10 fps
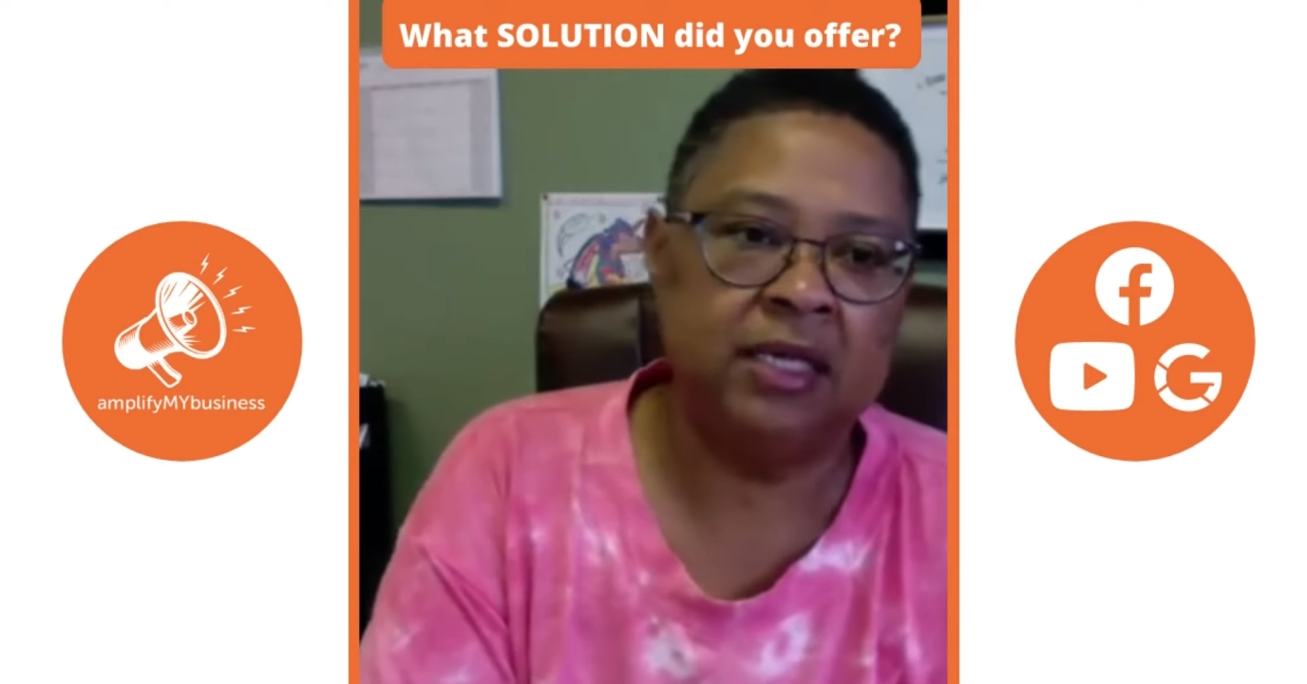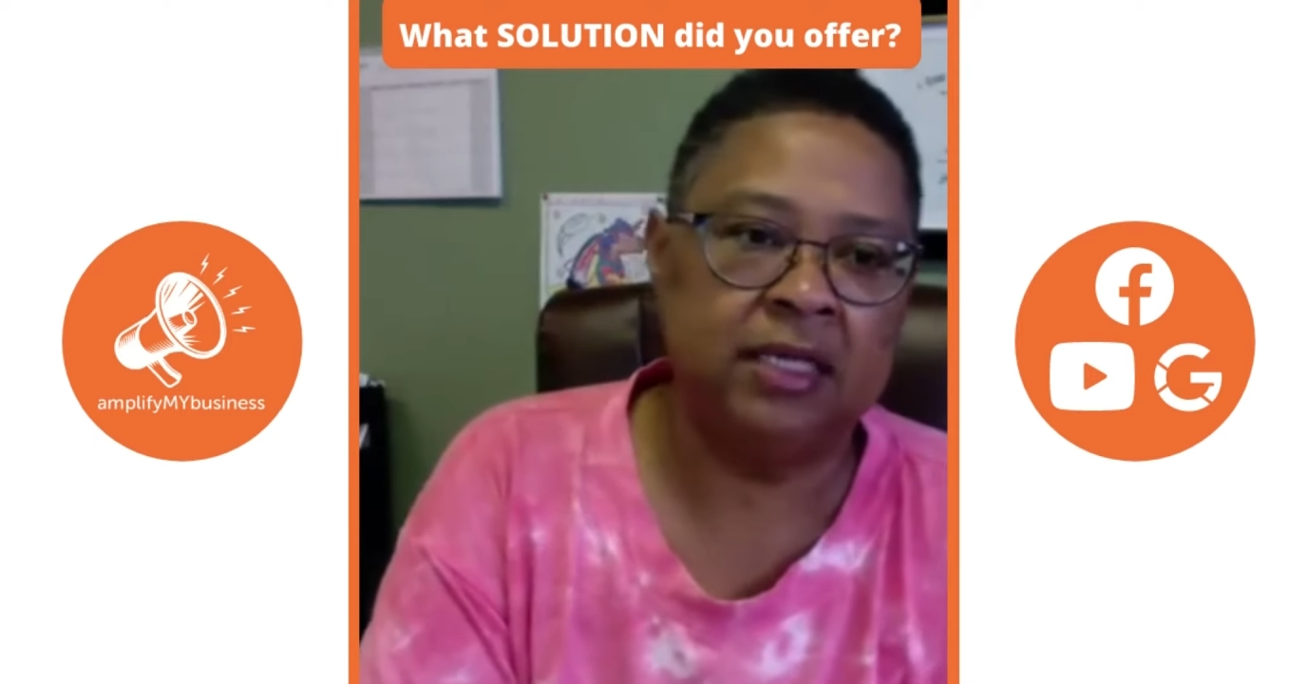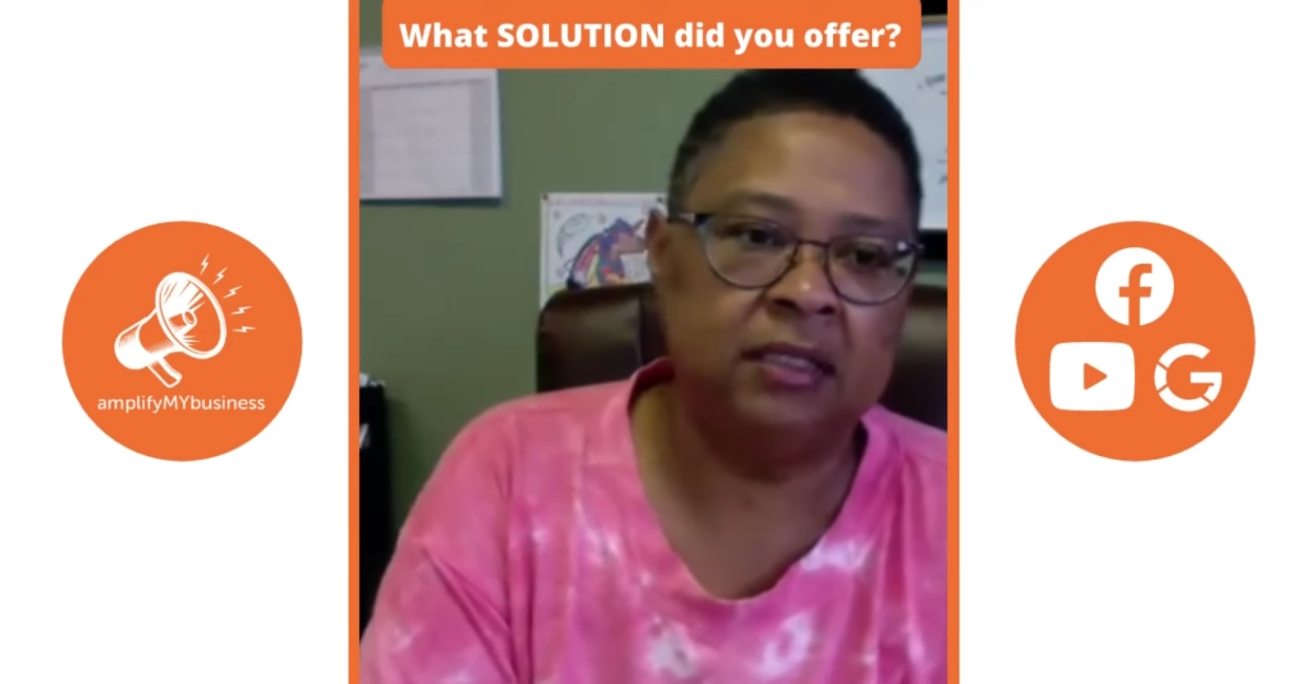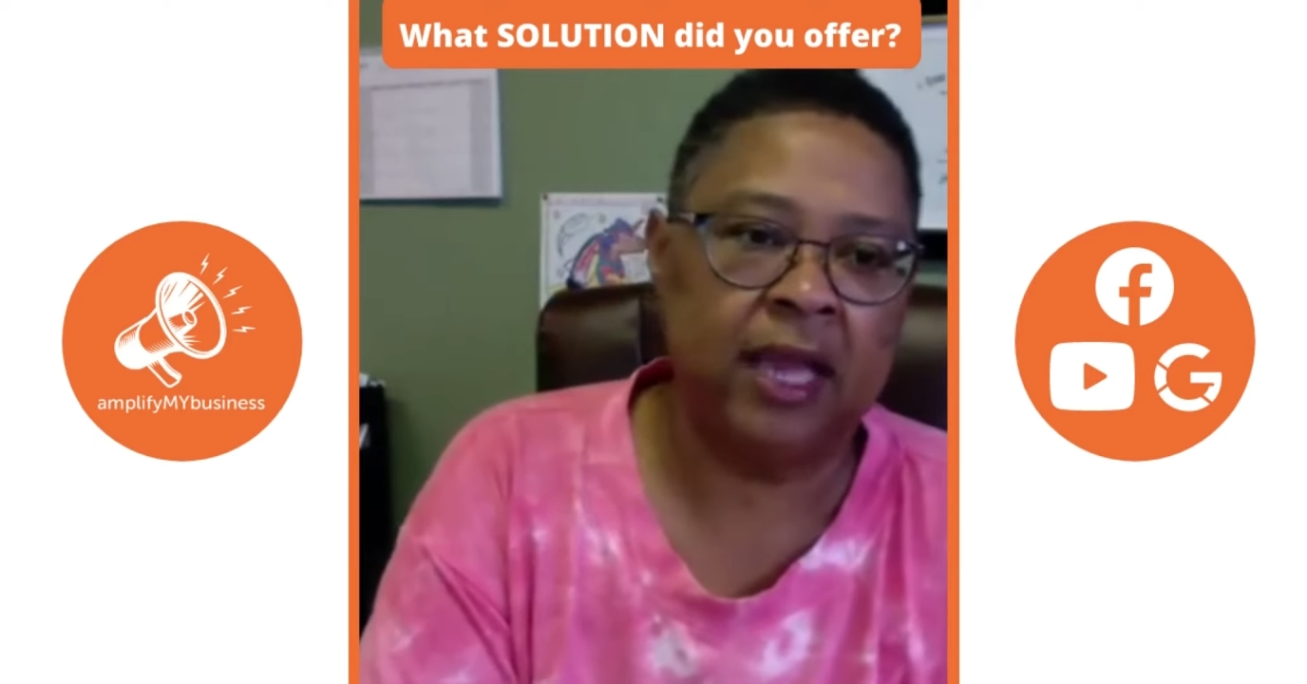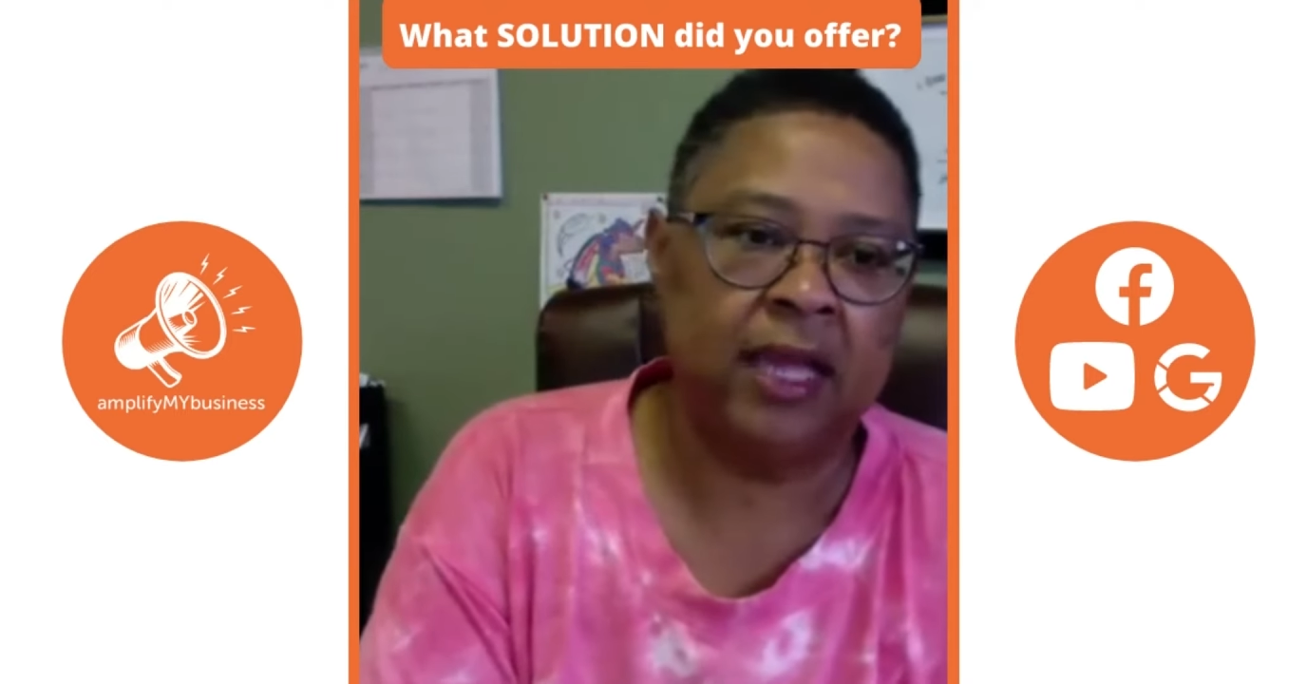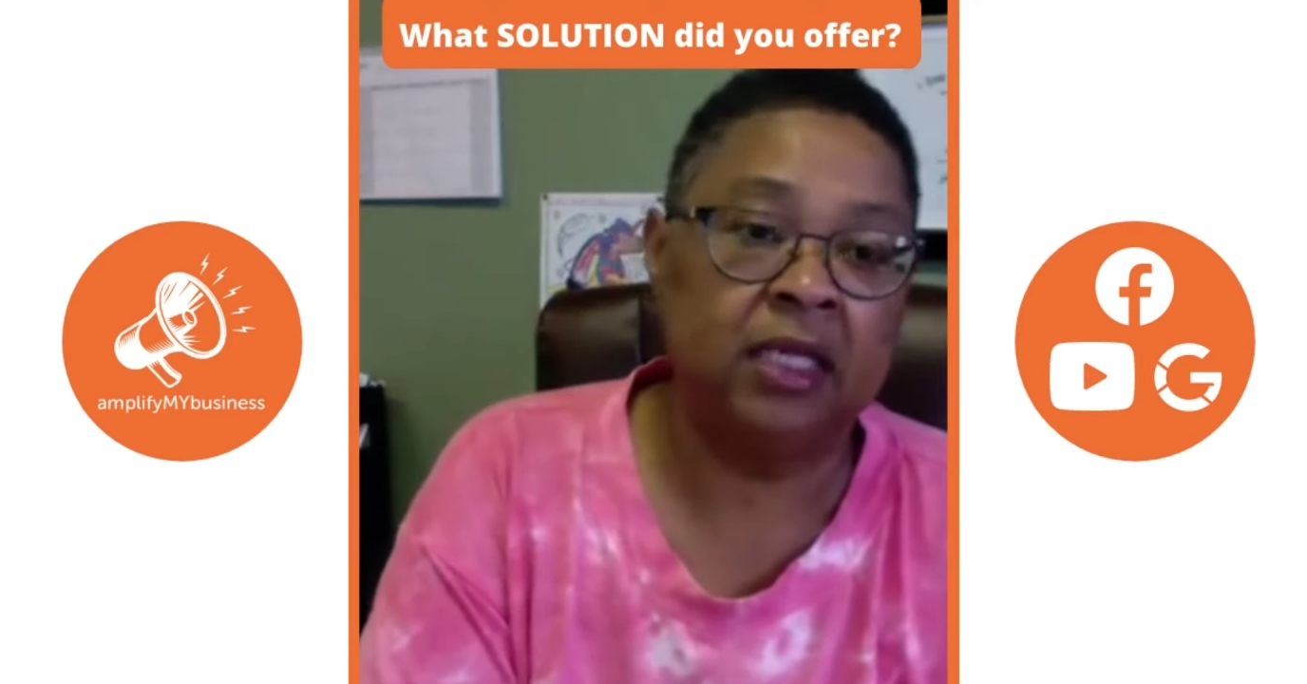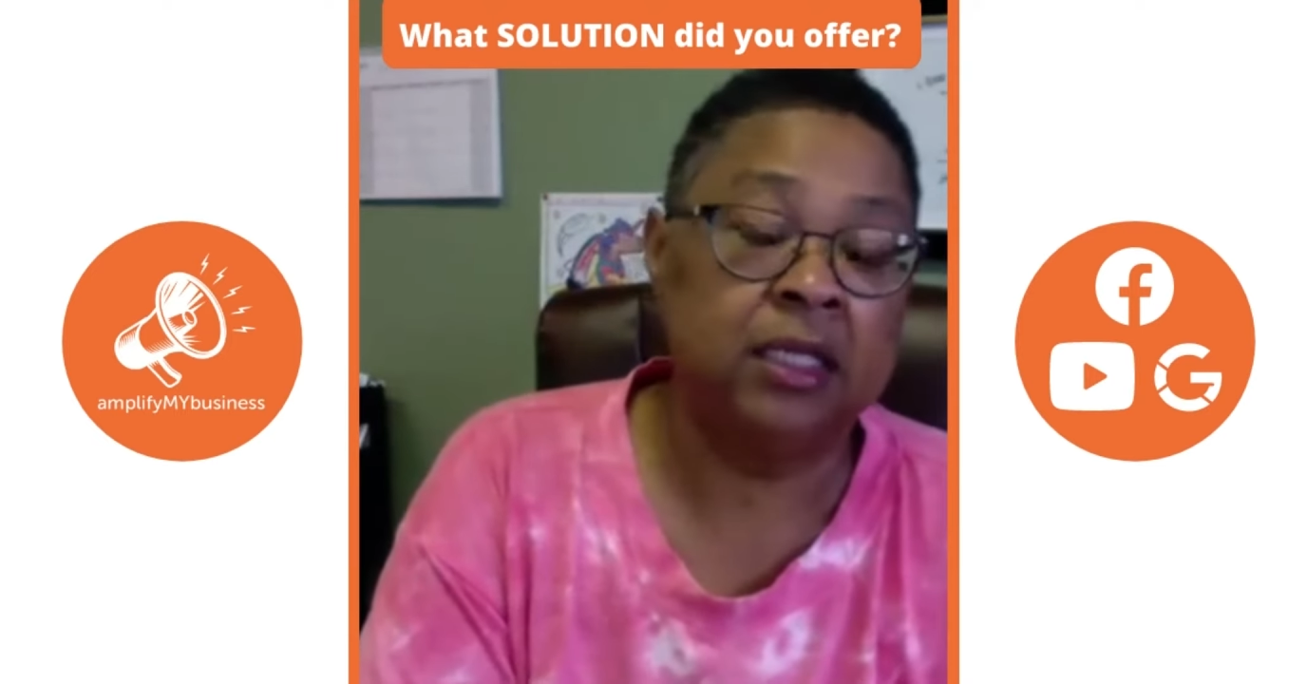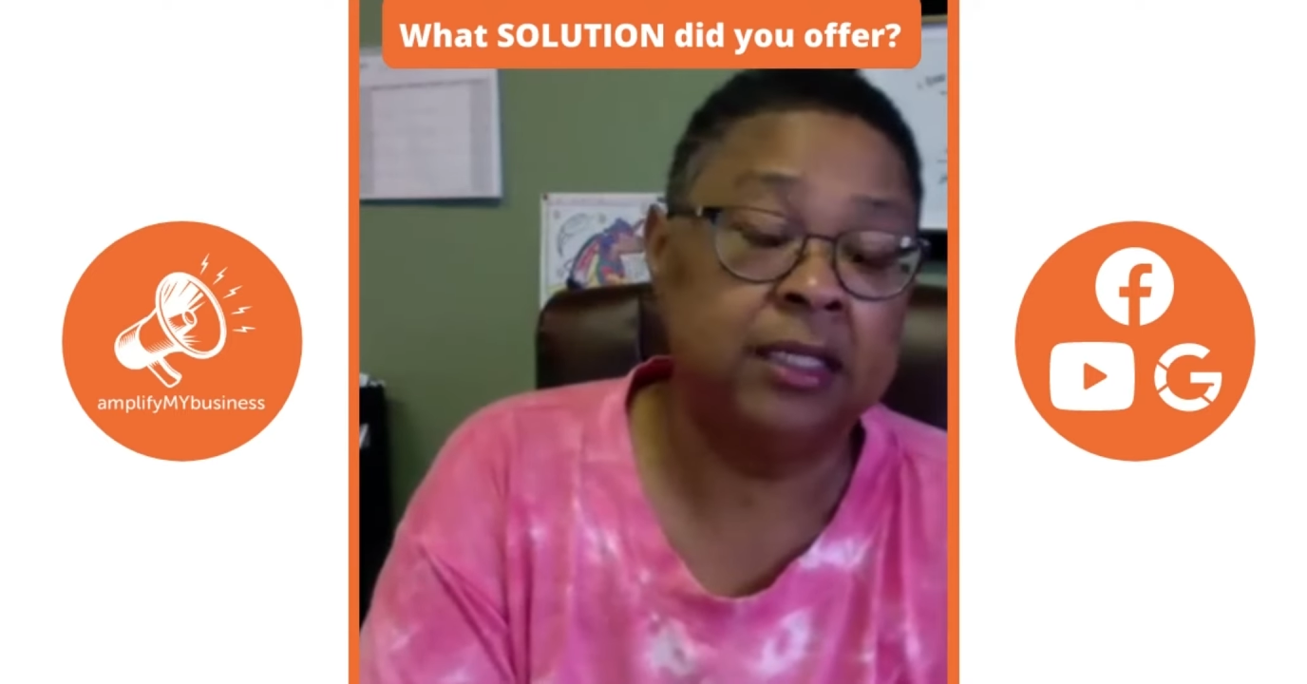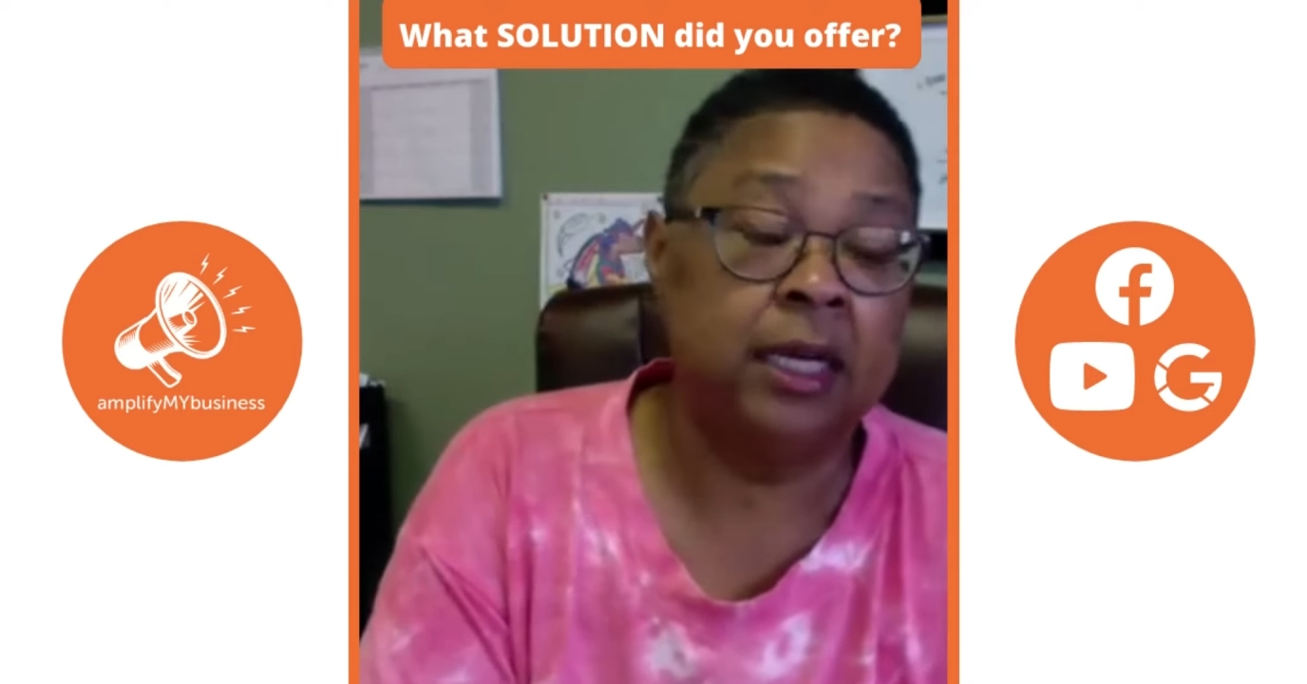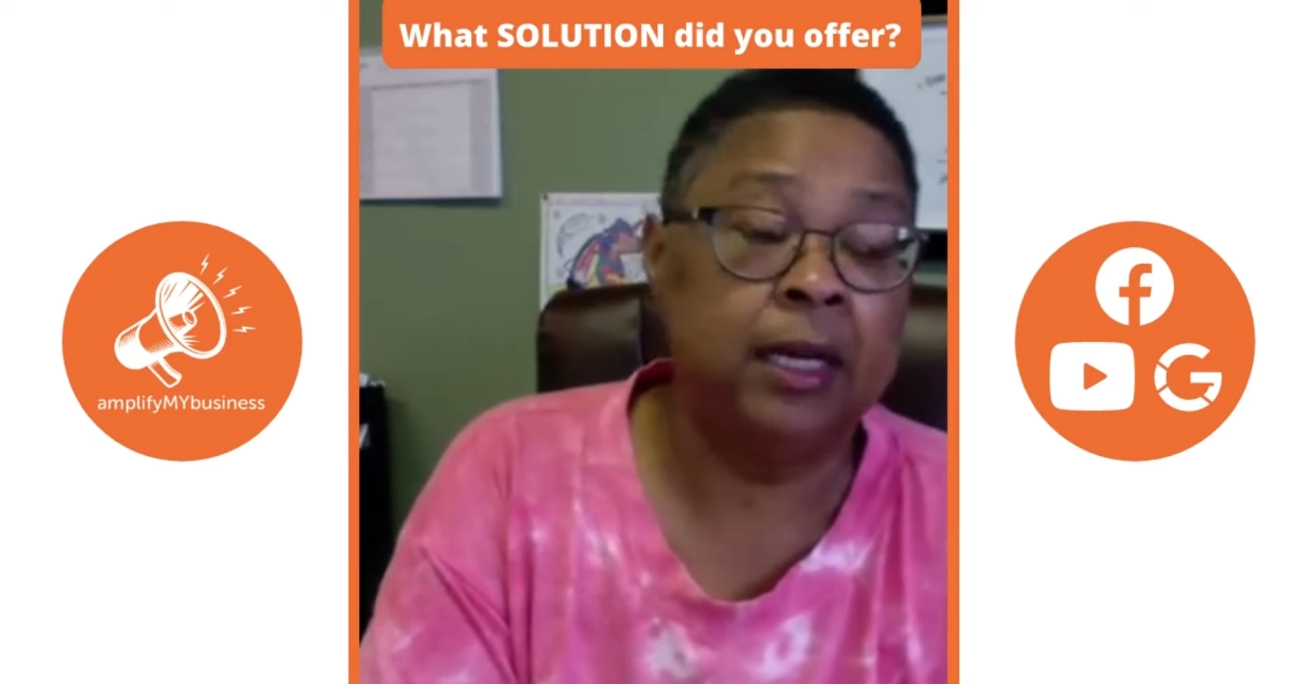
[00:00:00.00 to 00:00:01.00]
and
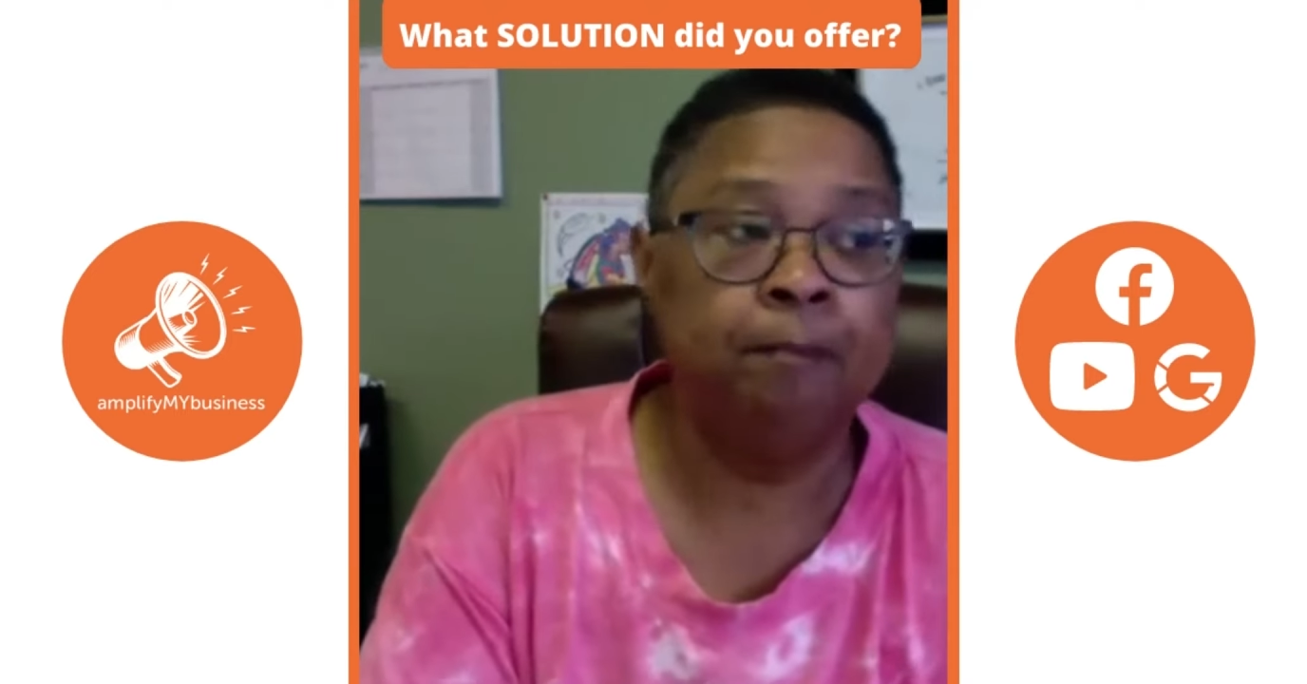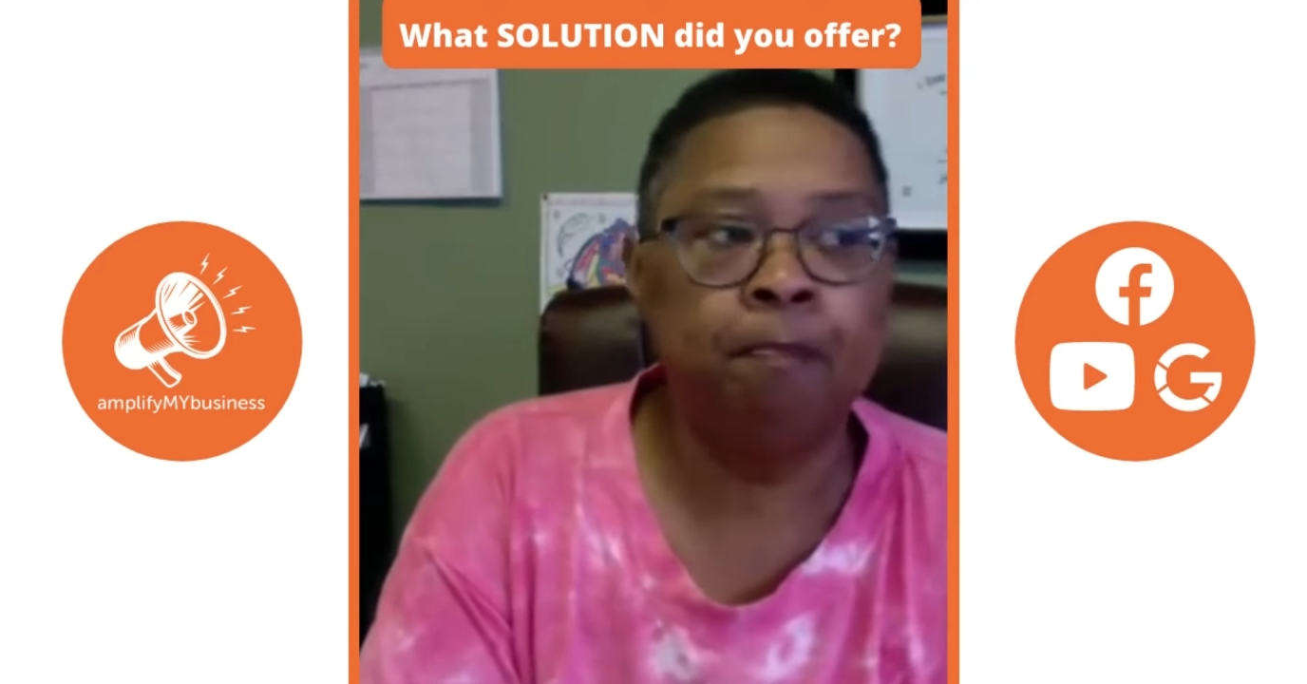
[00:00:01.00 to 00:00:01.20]
cleanup.